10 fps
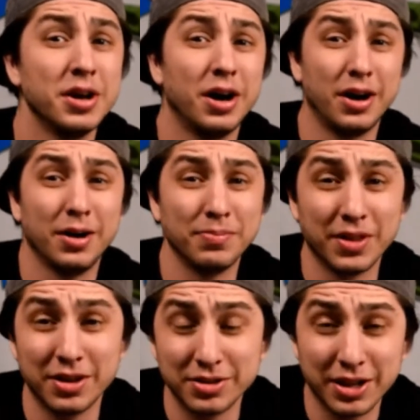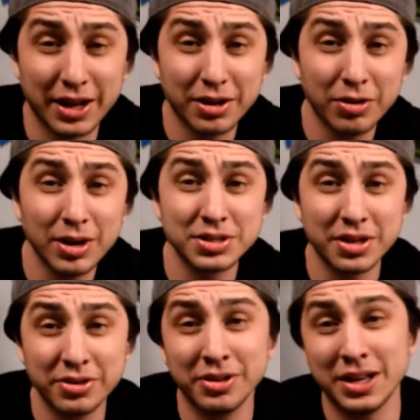They're like, oh, I
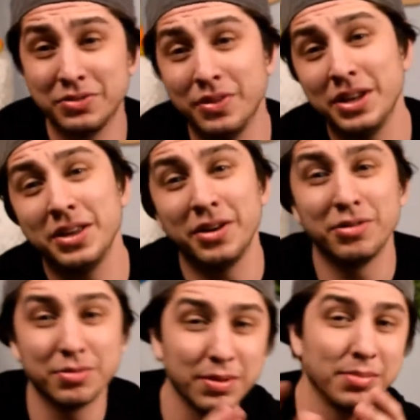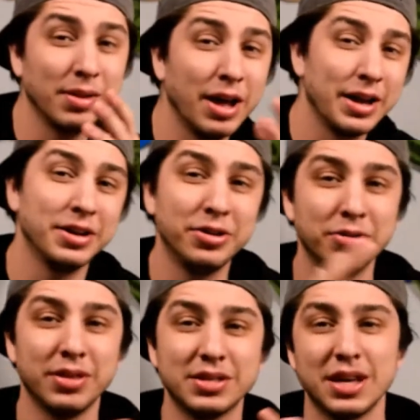saw your last video, or blah, blah, blah, I didn't
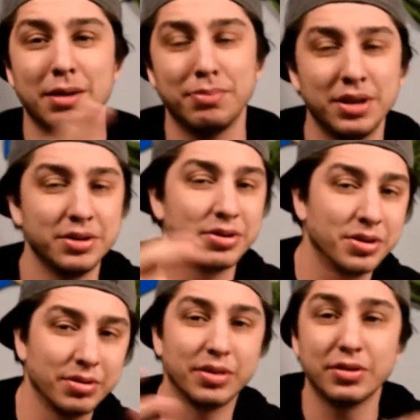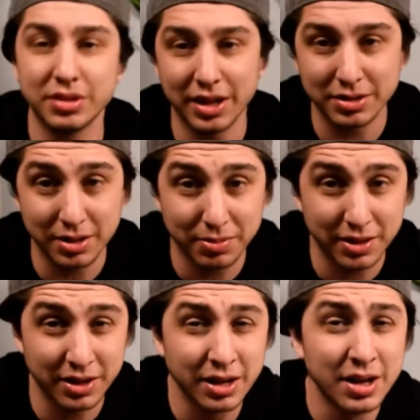know this happened, or that type of
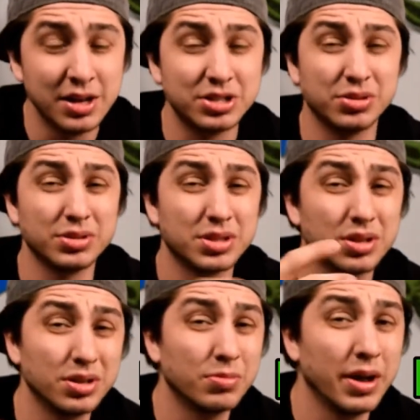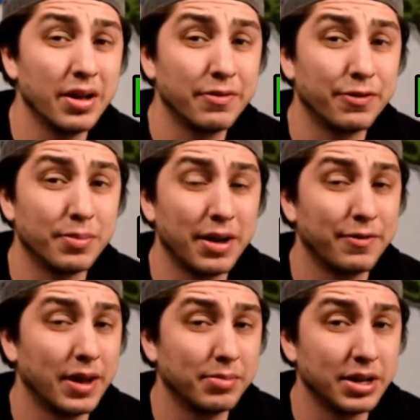thing. So it's a good way for my
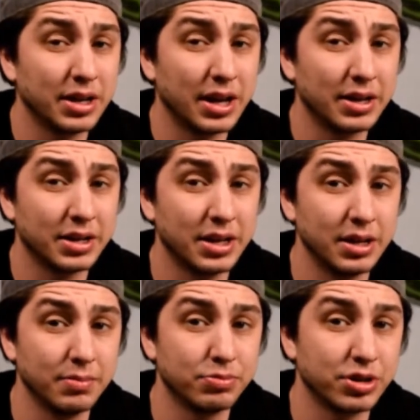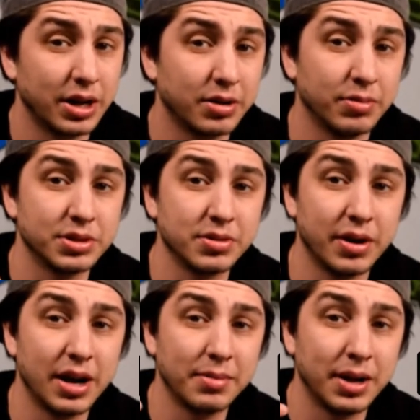family to kind of keep track of what's
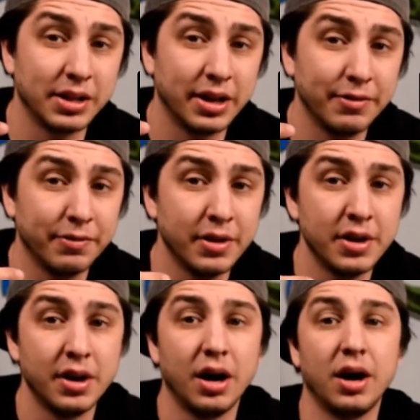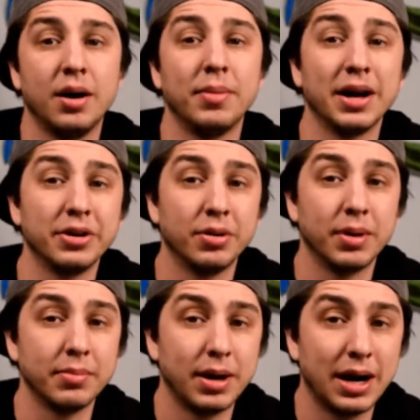going on in my life. I know
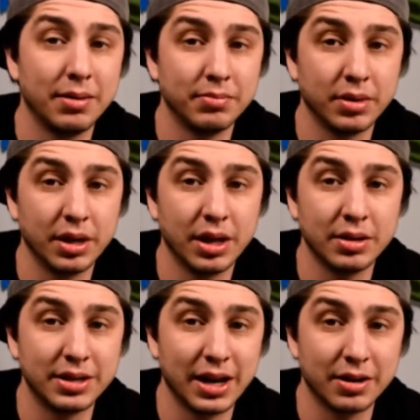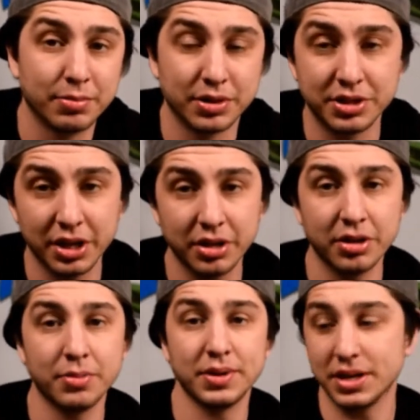my mom and dad in
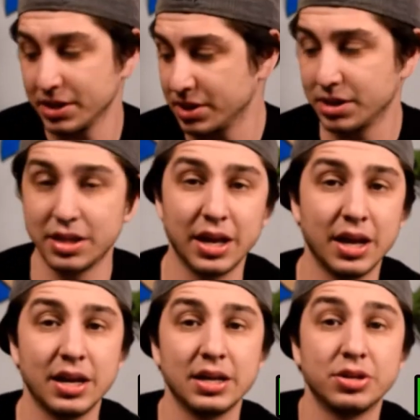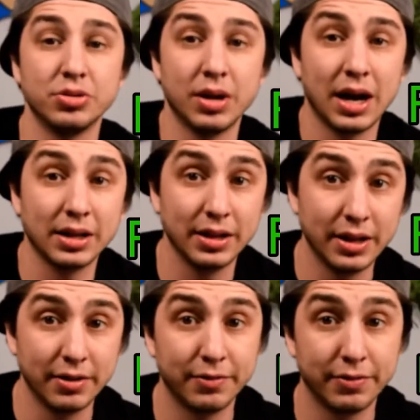particular, because I
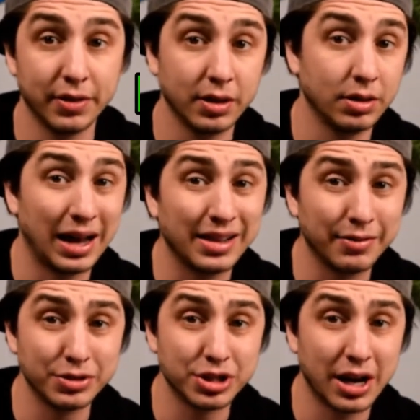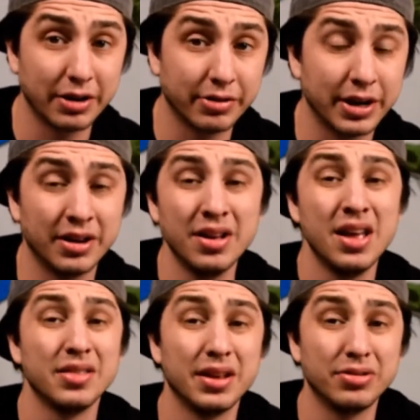live in Chicago right now.
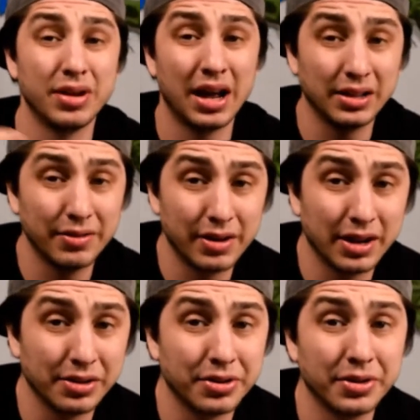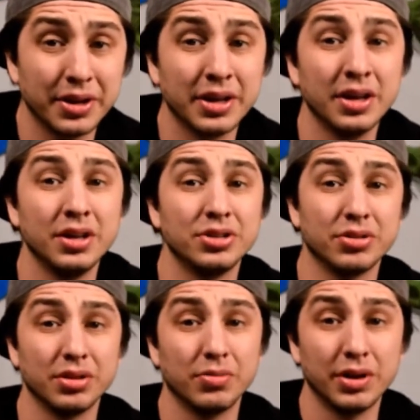They do not live in Illinois
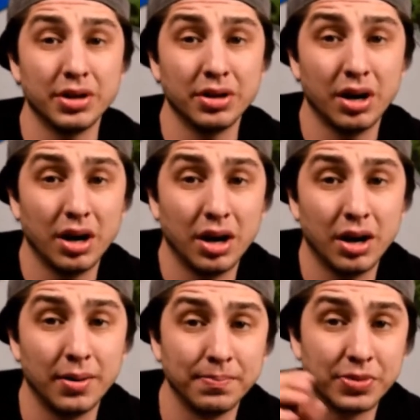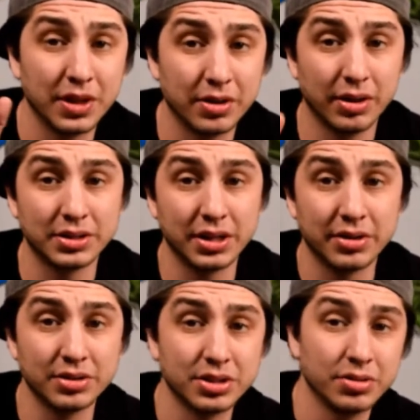during the winter. They go out to
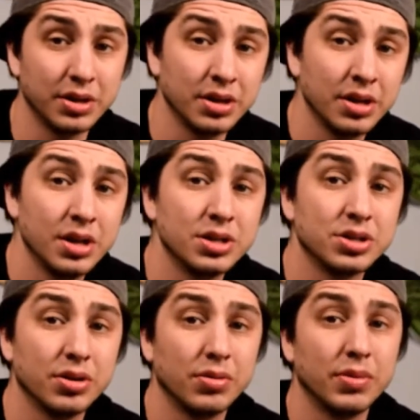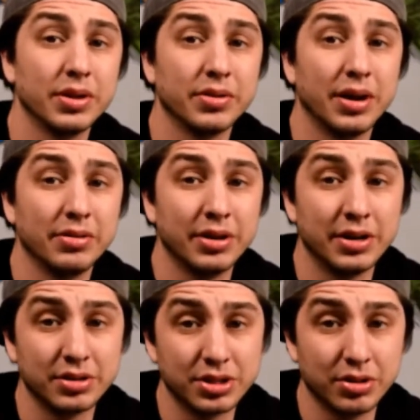Arizona. So when they're out in
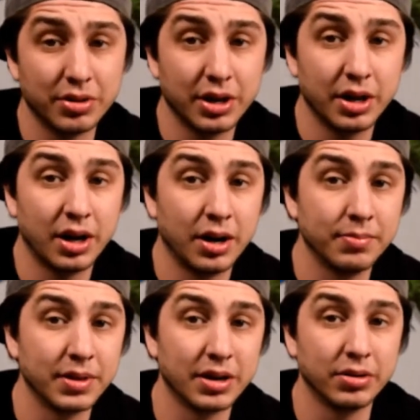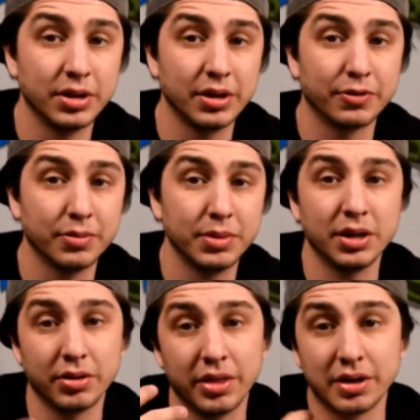Arizona, they don't hear from
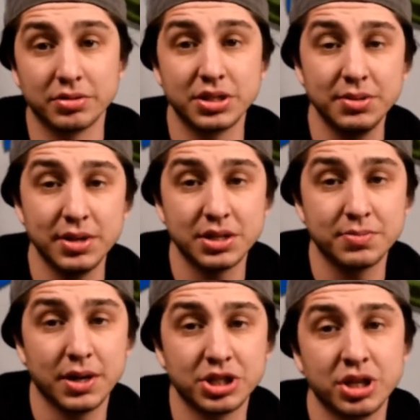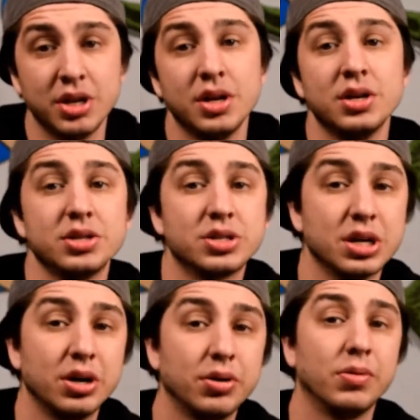me, or they don't see me as much.
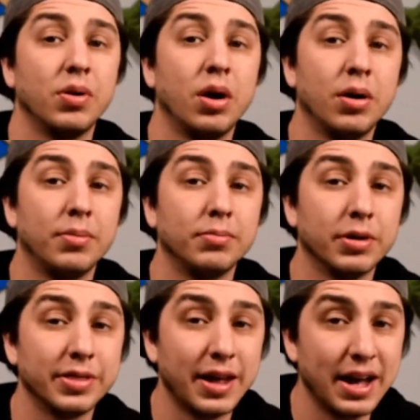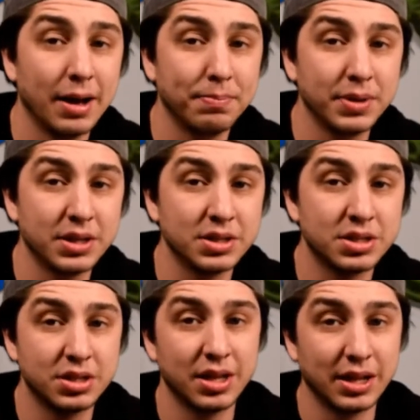So when that
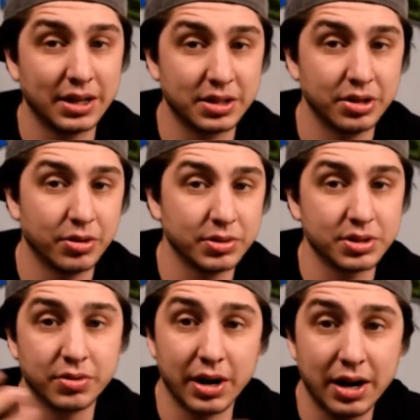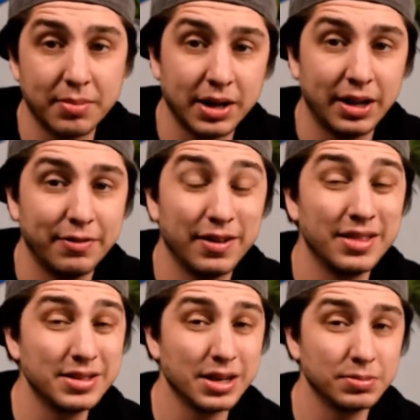happens, they like to know what's going on in my life. And
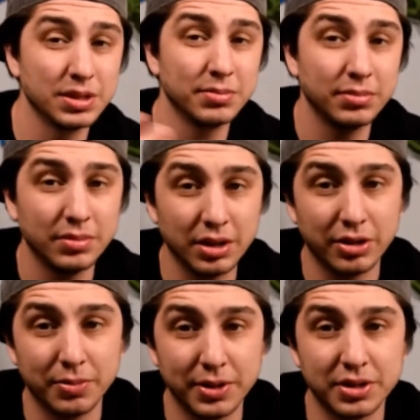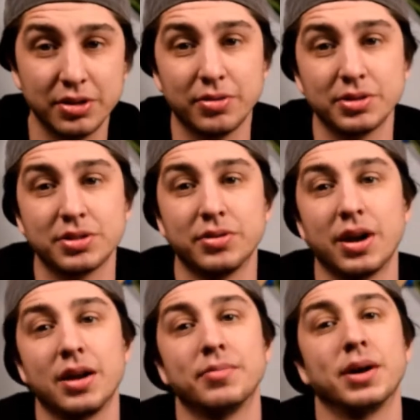this helps them a little bit to know what's going
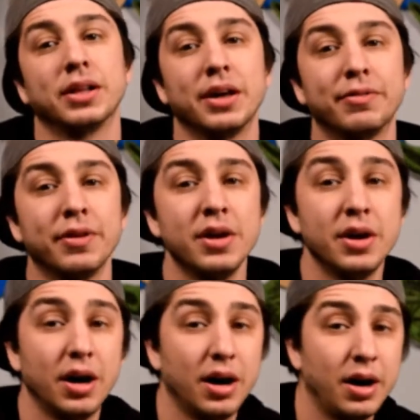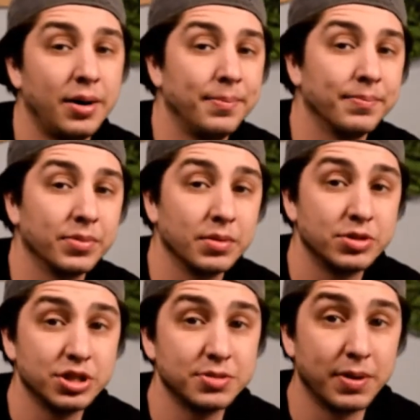on in my life,
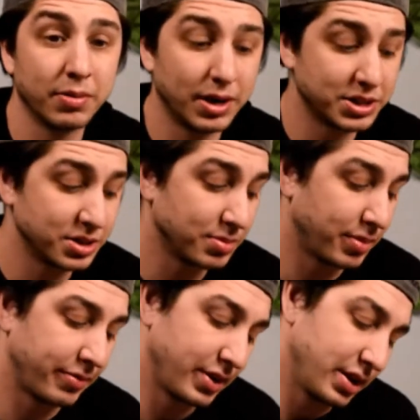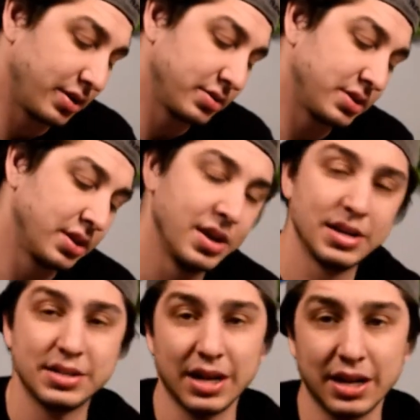just by watching some of my videos.
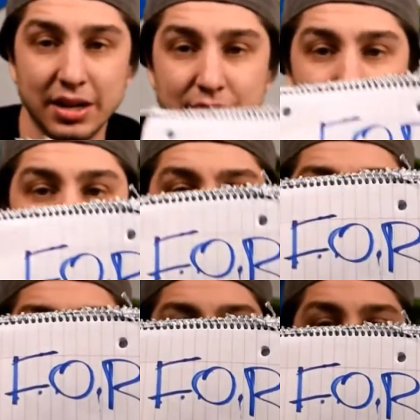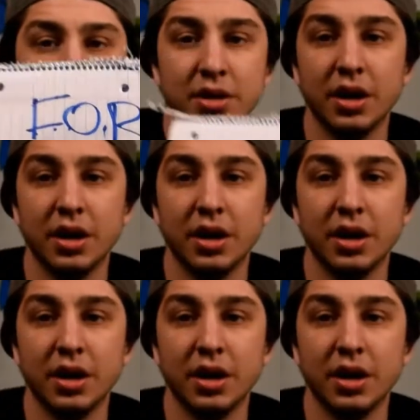Second is for friends.